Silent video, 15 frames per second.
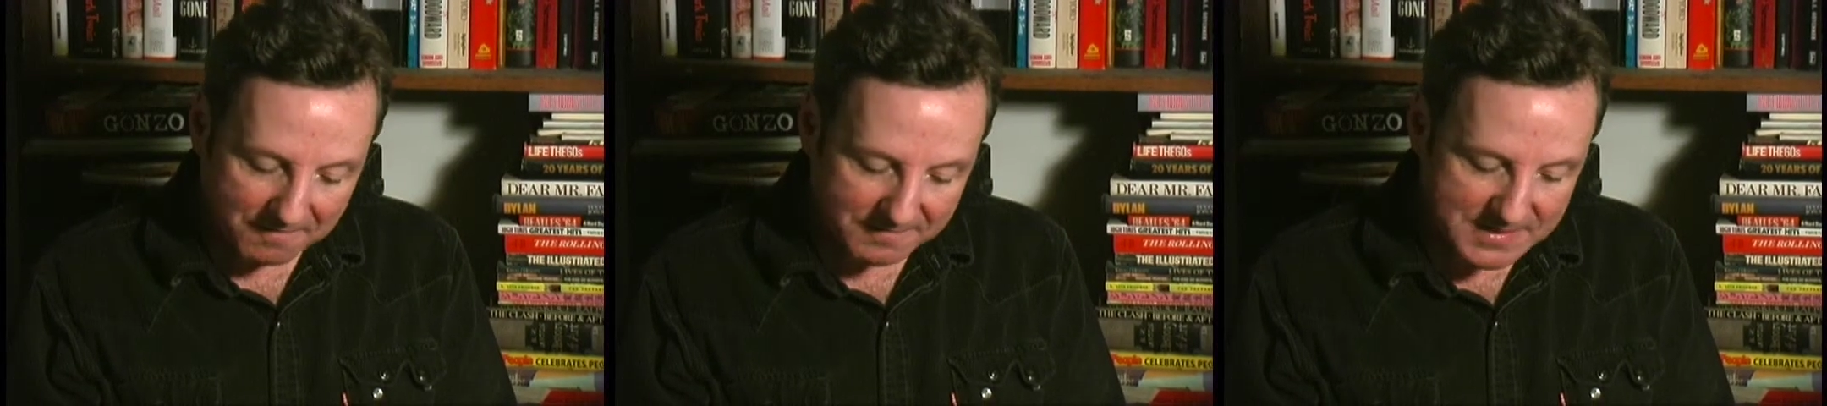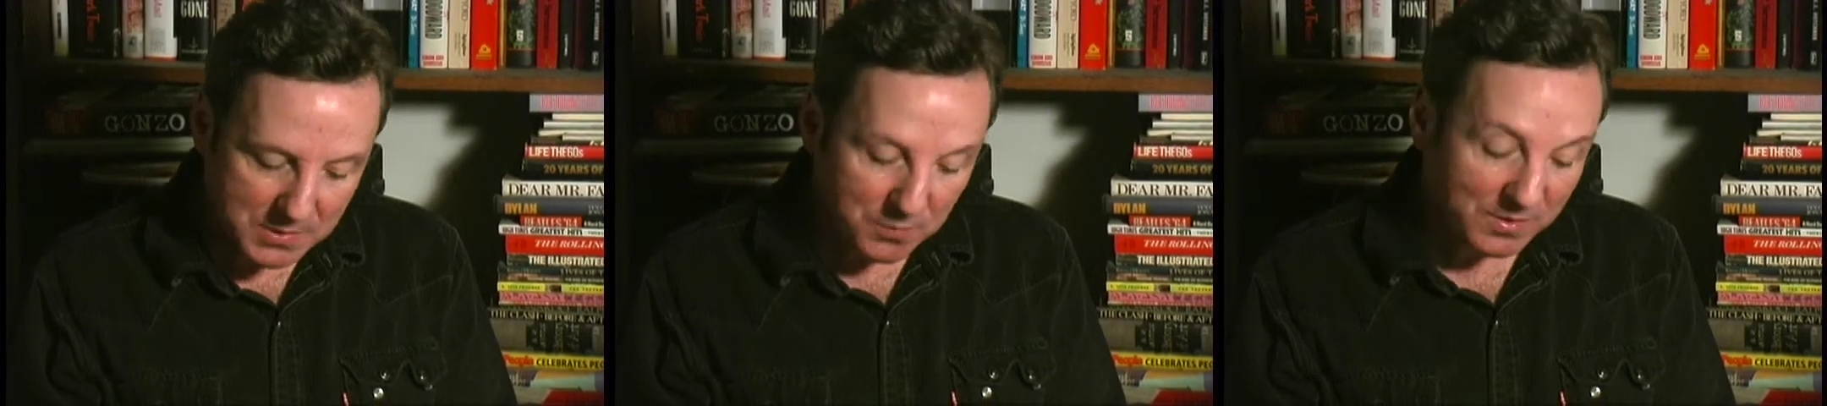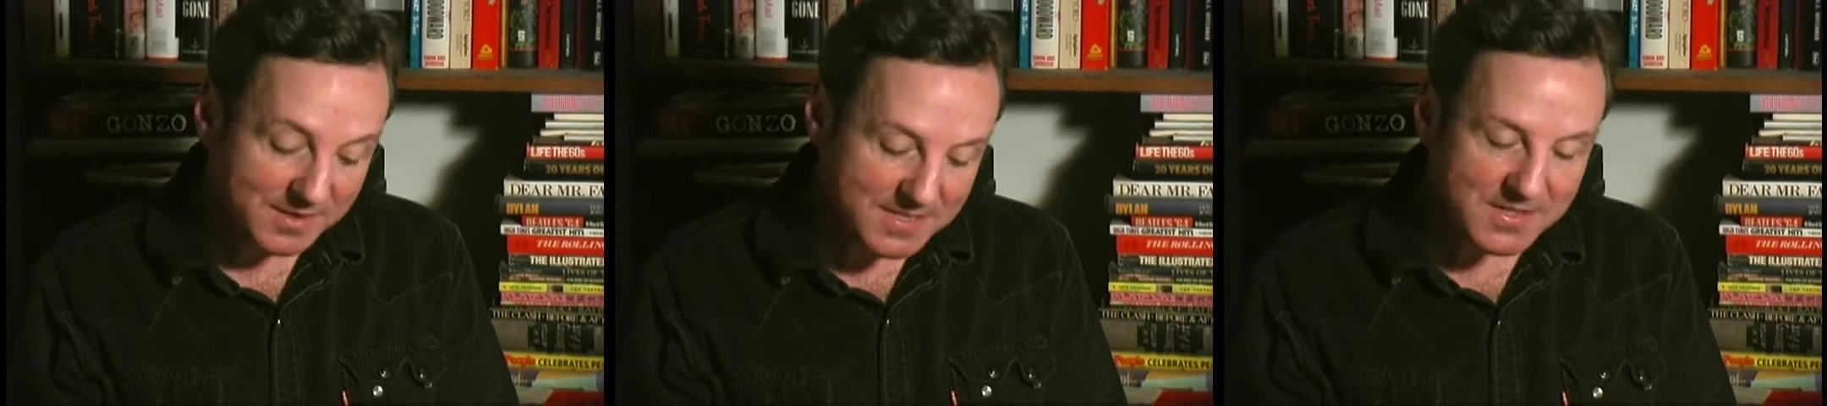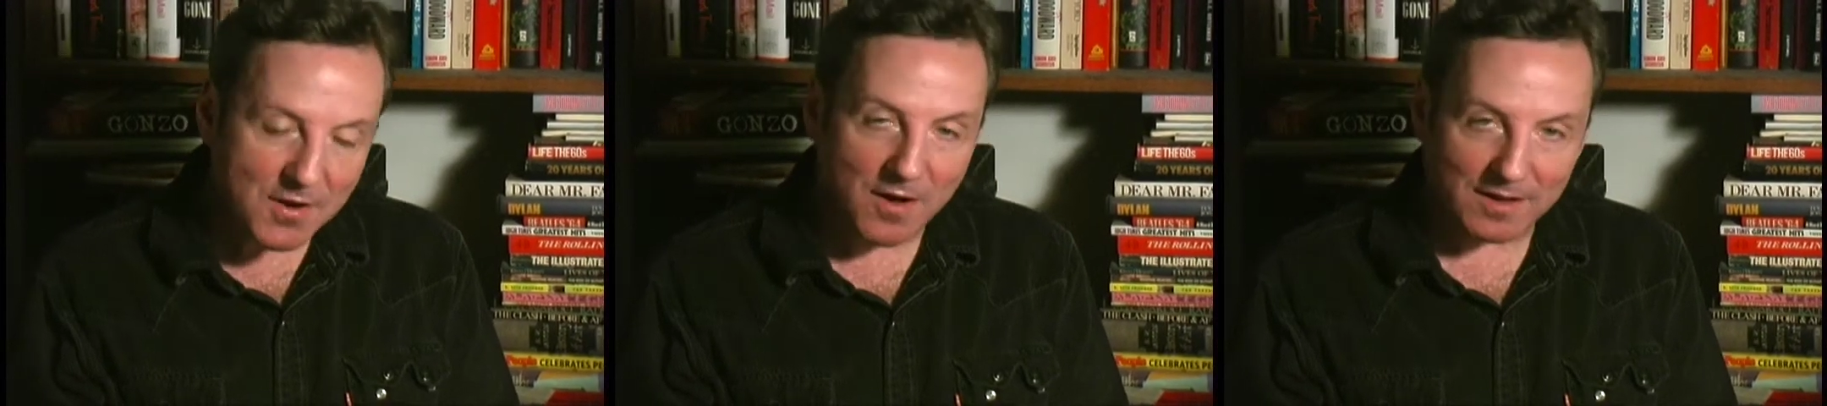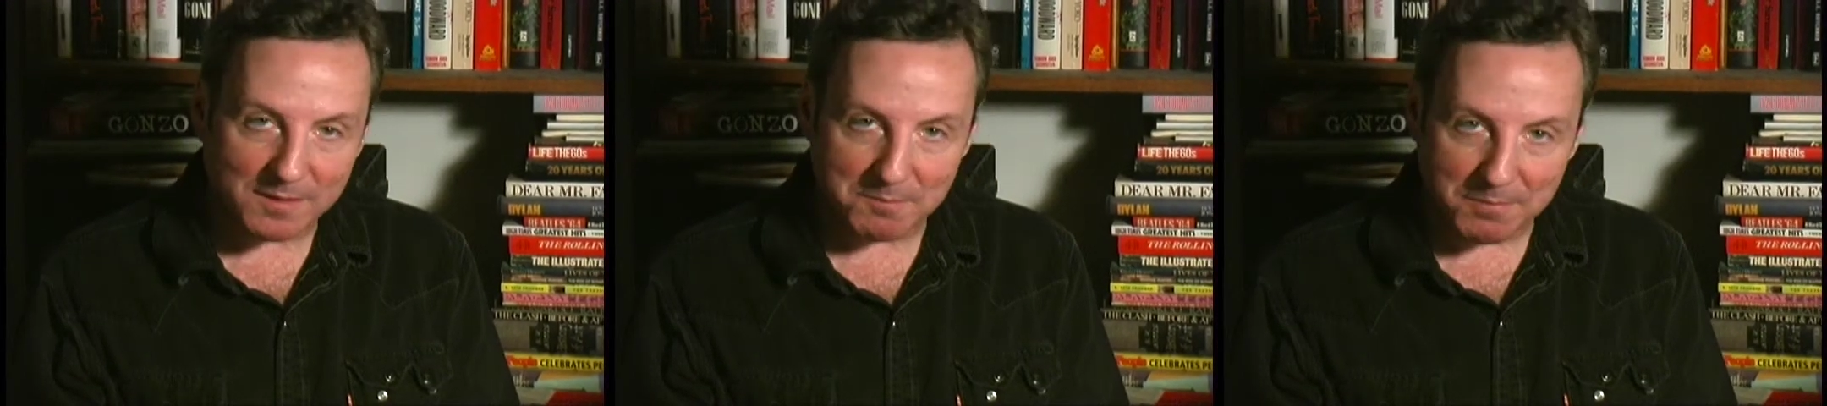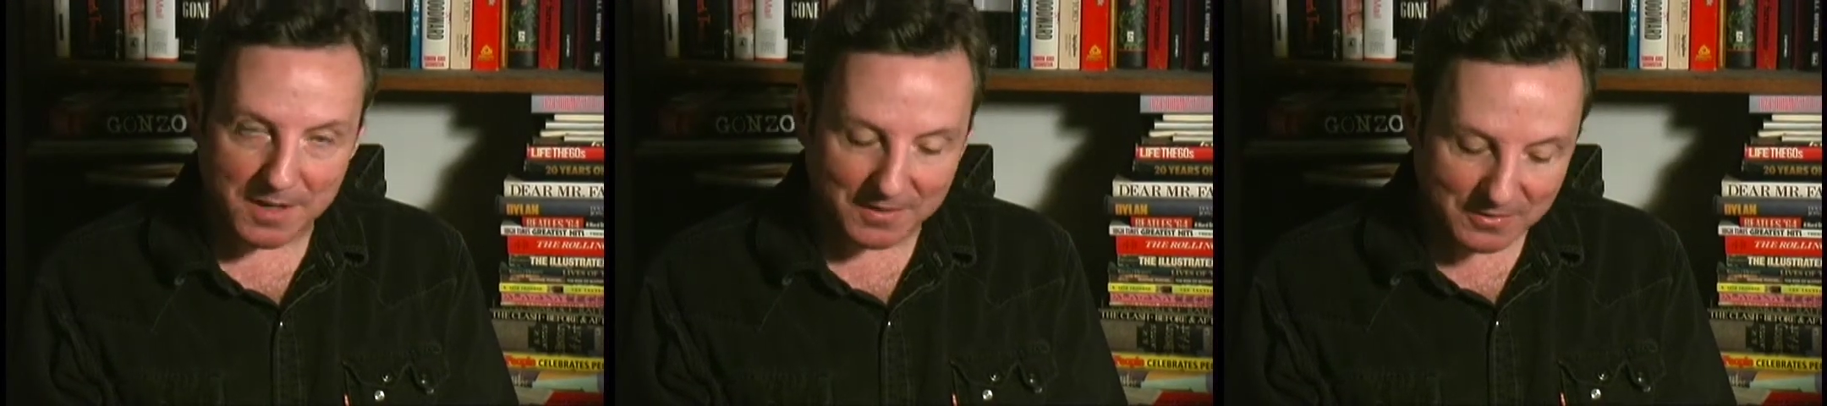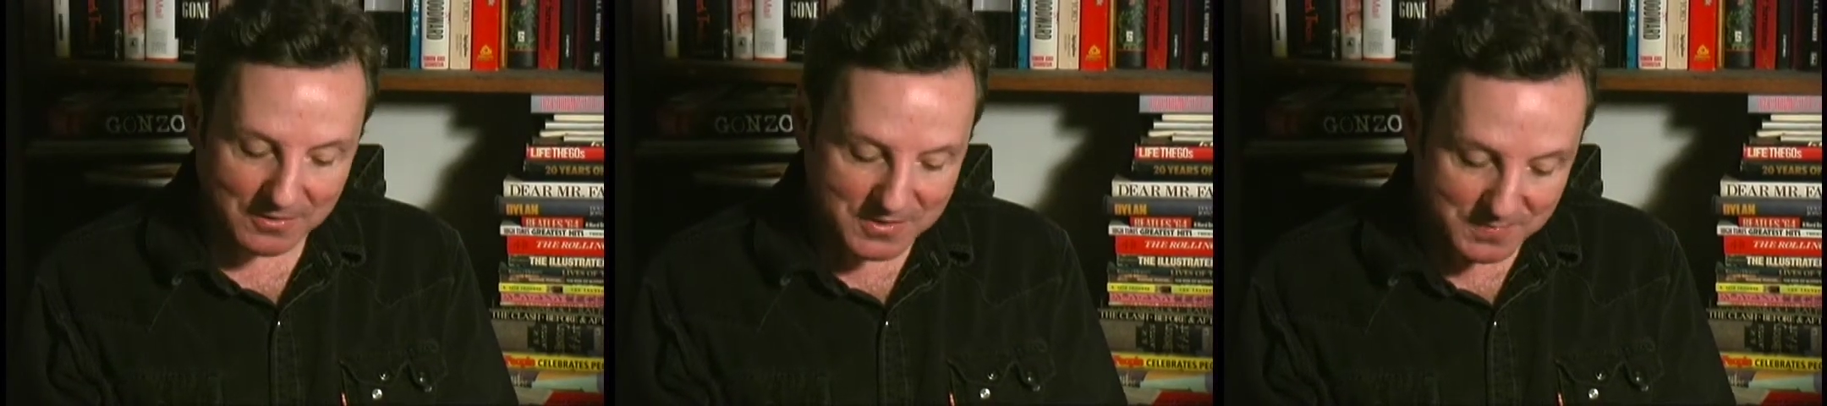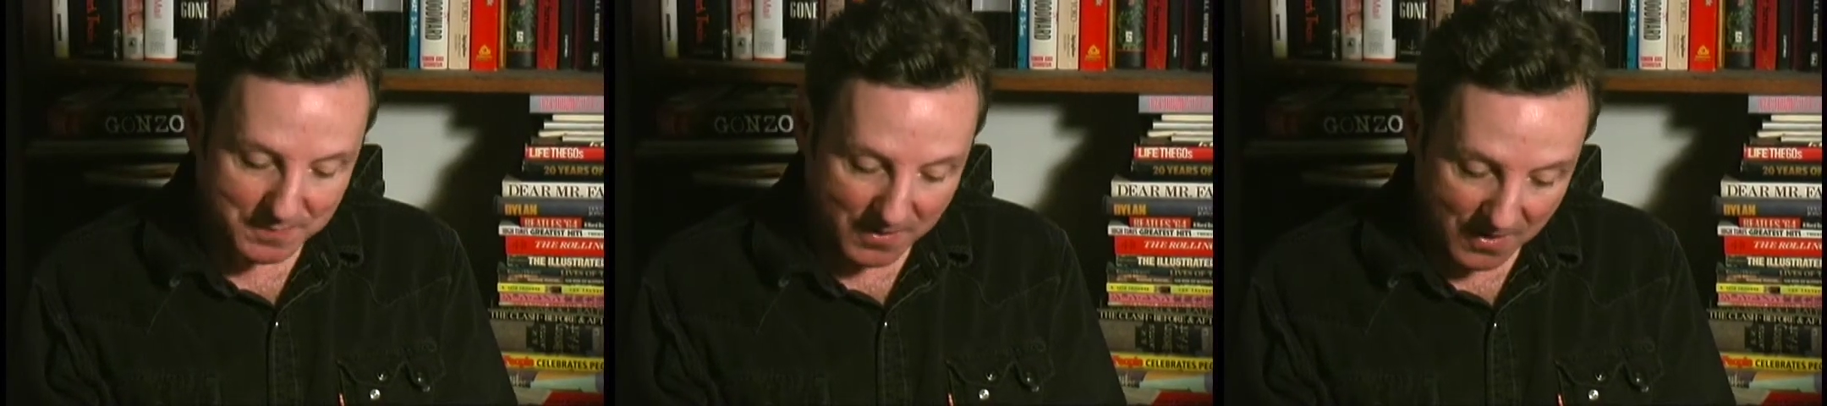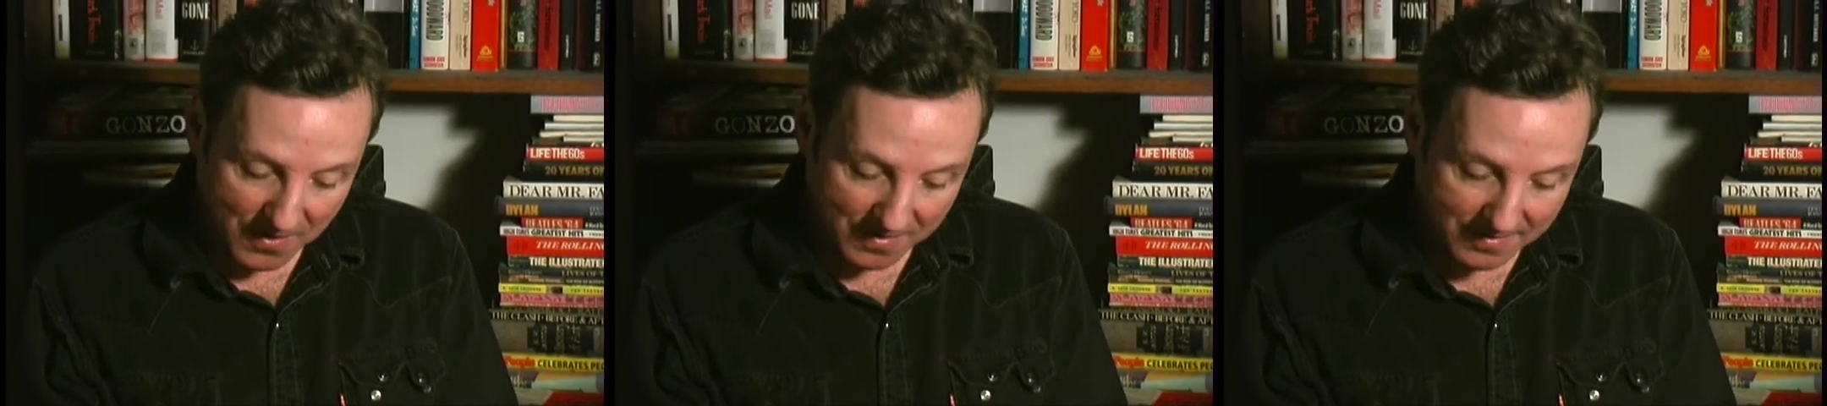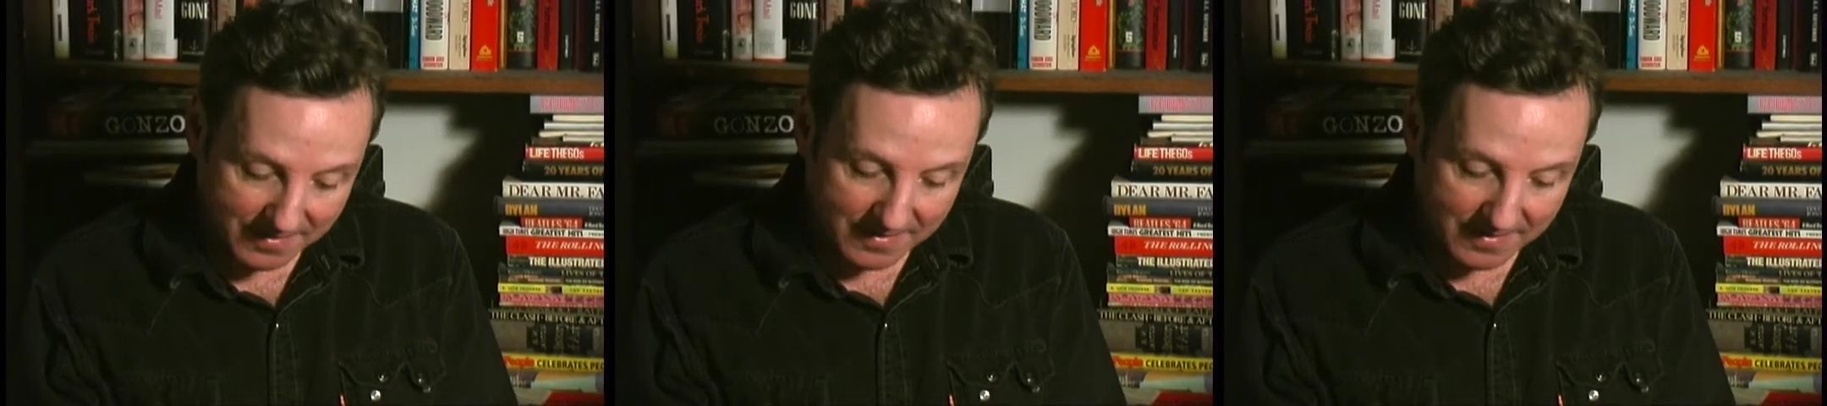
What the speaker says: so we'll just call it Bugger's Bar.